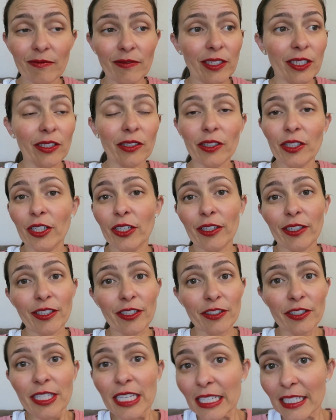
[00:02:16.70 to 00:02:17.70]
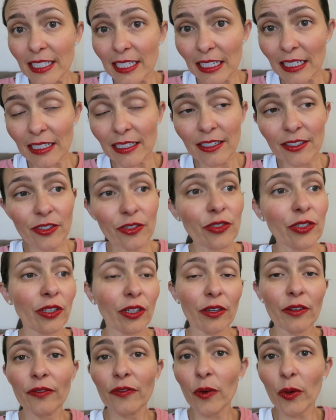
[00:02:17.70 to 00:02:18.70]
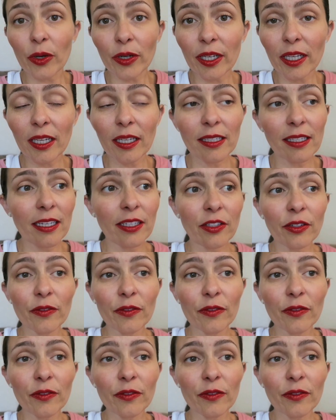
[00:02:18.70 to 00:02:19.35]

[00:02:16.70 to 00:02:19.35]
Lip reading: till you're in your 60s or till you're in